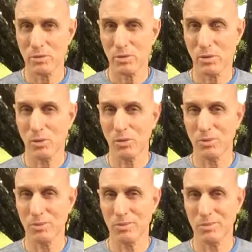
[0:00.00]
So
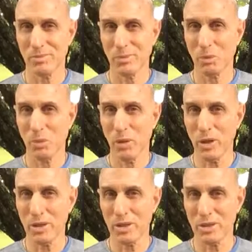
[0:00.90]
the
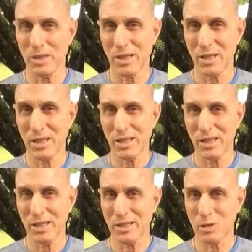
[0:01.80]
point is,
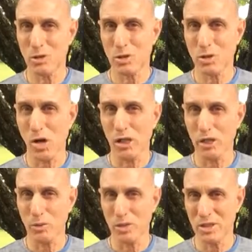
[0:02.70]
anything that you
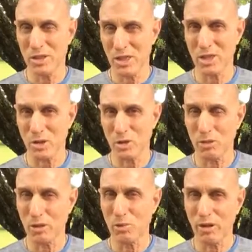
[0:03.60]
strongly resist should
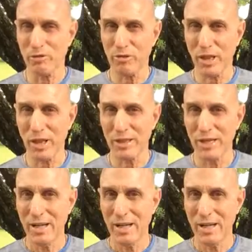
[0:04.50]
be a red flag.